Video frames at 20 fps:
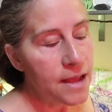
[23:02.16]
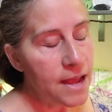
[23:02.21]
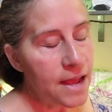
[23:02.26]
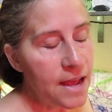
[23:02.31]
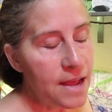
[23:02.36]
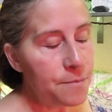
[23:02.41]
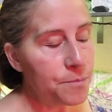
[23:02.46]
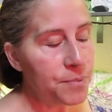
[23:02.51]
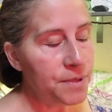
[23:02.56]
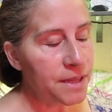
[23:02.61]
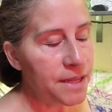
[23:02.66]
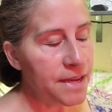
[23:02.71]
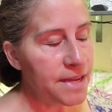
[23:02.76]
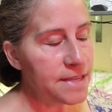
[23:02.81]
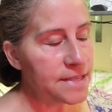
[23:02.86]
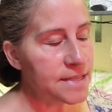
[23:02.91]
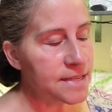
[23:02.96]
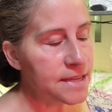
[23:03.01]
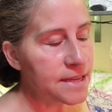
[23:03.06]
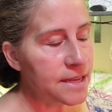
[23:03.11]
and
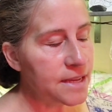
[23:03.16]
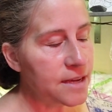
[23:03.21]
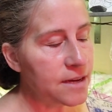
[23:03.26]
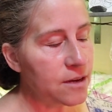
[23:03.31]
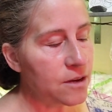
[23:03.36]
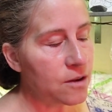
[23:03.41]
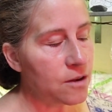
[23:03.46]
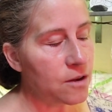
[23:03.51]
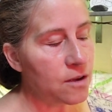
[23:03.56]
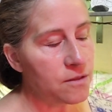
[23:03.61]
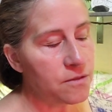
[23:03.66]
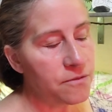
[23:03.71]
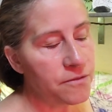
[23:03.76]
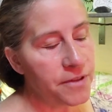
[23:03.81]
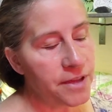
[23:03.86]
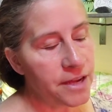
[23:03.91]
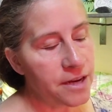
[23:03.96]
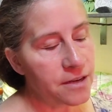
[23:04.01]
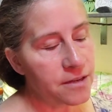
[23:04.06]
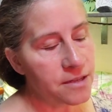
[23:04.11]
placing it on
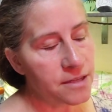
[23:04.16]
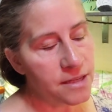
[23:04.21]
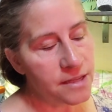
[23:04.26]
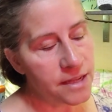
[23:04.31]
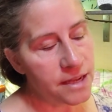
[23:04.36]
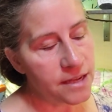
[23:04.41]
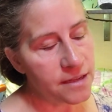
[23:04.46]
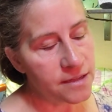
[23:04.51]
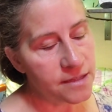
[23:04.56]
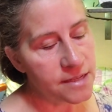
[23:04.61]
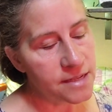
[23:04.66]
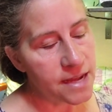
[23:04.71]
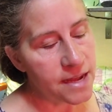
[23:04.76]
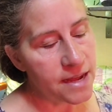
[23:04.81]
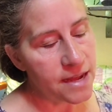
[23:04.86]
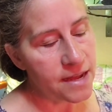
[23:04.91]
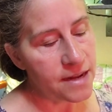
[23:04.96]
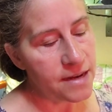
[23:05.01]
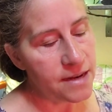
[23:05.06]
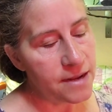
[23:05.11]
Verdinel's
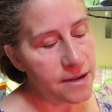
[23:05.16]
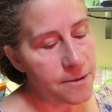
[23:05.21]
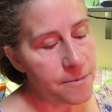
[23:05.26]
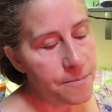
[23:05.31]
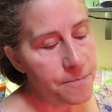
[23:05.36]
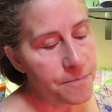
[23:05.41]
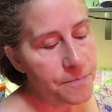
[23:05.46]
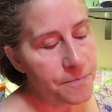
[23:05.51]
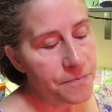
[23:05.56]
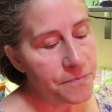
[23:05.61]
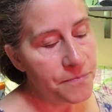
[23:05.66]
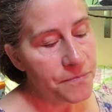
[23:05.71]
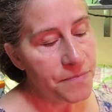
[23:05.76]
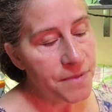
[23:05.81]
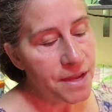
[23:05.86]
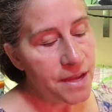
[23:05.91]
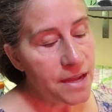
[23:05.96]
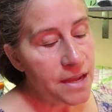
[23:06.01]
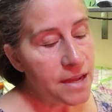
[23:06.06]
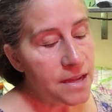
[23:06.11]
head.
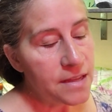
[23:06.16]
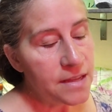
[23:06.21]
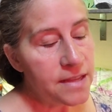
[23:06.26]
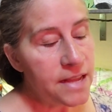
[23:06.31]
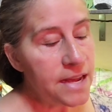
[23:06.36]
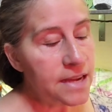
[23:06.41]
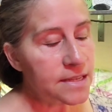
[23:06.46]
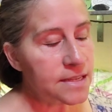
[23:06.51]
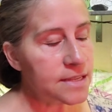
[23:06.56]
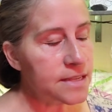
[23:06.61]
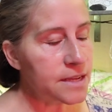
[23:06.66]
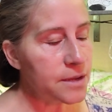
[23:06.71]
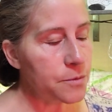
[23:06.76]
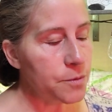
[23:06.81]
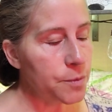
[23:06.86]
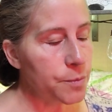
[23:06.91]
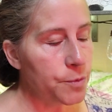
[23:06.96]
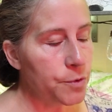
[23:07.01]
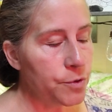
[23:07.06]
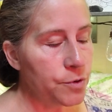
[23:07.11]
Next he
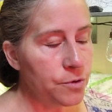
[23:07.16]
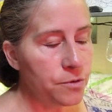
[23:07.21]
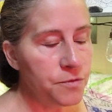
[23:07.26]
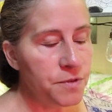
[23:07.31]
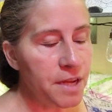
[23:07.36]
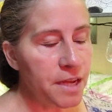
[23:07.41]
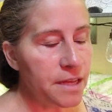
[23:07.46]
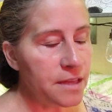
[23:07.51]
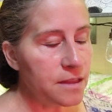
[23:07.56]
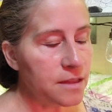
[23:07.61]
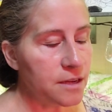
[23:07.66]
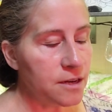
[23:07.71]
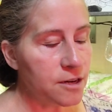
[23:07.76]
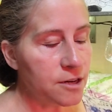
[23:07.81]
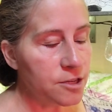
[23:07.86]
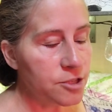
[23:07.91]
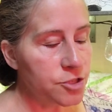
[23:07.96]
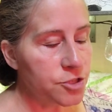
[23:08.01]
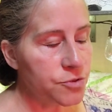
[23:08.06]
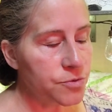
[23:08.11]
removed a
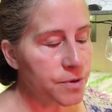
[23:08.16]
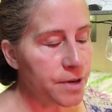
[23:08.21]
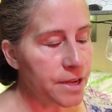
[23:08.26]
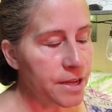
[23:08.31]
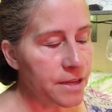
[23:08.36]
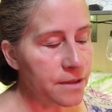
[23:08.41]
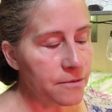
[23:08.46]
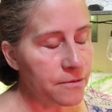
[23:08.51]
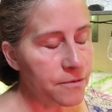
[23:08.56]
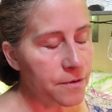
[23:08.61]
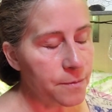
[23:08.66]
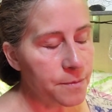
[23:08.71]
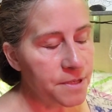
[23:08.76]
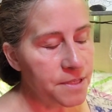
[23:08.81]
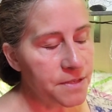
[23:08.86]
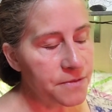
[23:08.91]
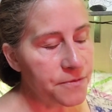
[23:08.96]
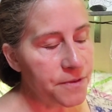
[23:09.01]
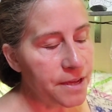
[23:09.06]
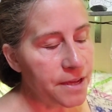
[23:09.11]
large ring from
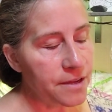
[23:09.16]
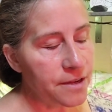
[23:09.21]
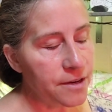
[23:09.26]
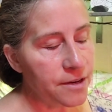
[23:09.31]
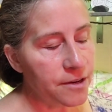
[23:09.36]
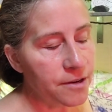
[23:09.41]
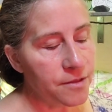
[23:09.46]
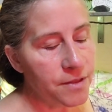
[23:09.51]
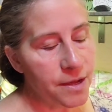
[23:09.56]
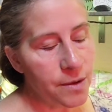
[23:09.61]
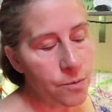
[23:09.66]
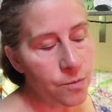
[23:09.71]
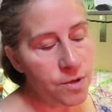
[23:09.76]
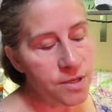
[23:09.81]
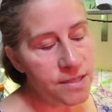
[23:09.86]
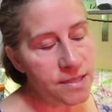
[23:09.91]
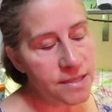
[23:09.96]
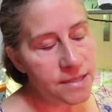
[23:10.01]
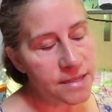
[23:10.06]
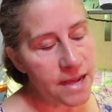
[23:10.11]
his finger that
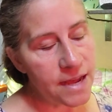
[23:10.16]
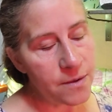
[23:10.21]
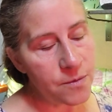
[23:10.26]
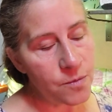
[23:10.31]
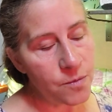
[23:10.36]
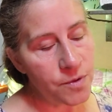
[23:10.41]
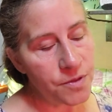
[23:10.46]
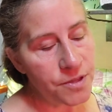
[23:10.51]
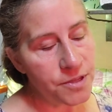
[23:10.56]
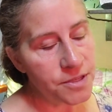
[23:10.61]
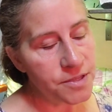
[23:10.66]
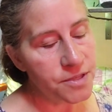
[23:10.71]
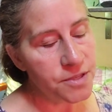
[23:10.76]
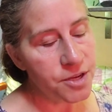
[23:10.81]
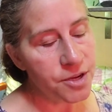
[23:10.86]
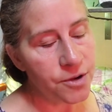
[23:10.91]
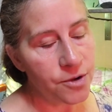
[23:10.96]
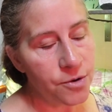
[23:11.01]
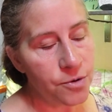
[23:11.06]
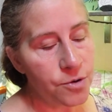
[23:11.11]
was set with a
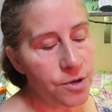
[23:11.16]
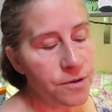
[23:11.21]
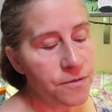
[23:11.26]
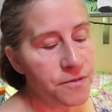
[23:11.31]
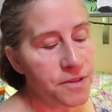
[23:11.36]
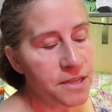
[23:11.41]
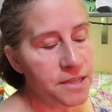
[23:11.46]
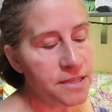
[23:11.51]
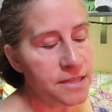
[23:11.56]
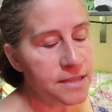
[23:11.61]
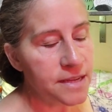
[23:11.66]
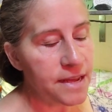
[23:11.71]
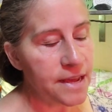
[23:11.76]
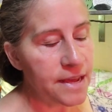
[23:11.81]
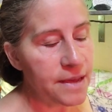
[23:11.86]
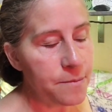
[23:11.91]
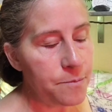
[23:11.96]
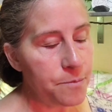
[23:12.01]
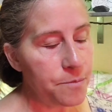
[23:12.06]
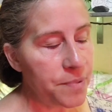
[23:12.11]
stone of the
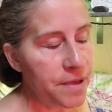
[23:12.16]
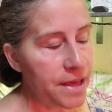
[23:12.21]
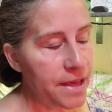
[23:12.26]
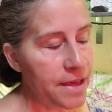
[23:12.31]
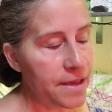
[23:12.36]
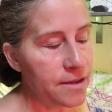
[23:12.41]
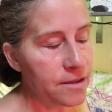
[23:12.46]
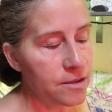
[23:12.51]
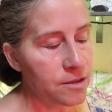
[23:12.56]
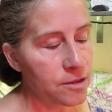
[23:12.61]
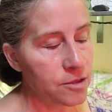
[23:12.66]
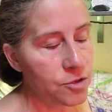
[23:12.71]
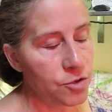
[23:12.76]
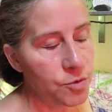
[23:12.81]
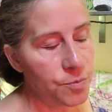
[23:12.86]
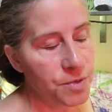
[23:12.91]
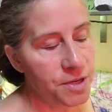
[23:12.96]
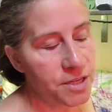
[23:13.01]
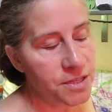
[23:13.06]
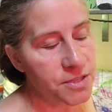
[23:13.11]
same pale
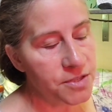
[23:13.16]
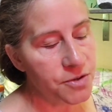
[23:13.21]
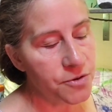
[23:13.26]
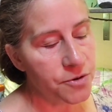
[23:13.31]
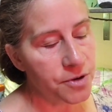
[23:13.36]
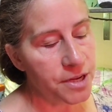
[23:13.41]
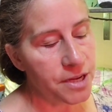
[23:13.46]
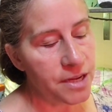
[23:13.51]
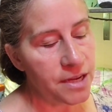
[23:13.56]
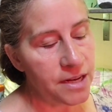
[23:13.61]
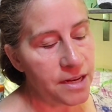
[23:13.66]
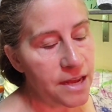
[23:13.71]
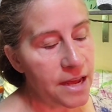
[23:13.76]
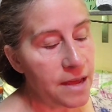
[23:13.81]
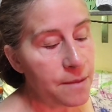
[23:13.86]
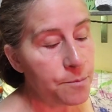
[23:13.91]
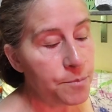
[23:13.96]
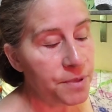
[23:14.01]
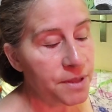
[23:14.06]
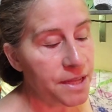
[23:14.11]
luminous green
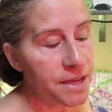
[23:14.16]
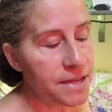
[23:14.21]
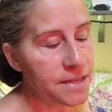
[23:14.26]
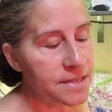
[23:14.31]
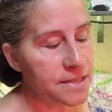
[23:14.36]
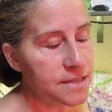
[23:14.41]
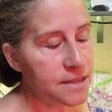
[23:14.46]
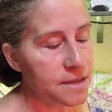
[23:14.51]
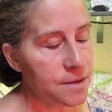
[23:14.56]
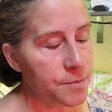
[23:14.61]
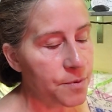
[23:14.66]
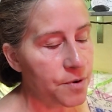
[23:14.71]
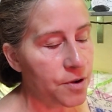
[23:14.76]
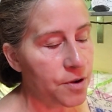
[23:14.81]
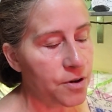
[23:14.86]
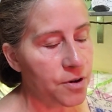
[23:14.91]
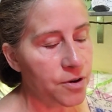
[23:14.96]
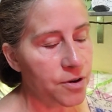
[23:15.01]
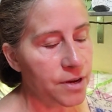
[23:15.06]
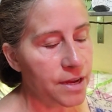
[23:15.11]
and placed it
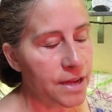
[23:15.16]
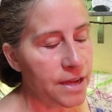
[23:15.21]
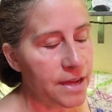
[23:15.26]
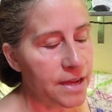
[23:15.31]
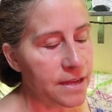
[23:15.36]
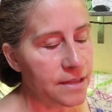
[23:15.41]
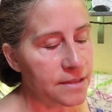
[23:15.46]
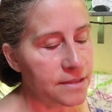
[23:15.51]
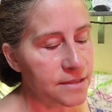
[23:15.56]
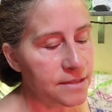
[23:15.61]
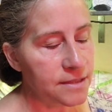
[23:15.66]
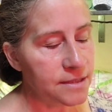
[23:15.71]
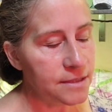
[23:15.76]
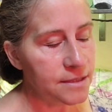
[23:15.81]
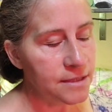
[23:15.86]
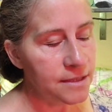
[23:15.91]
upon her hand.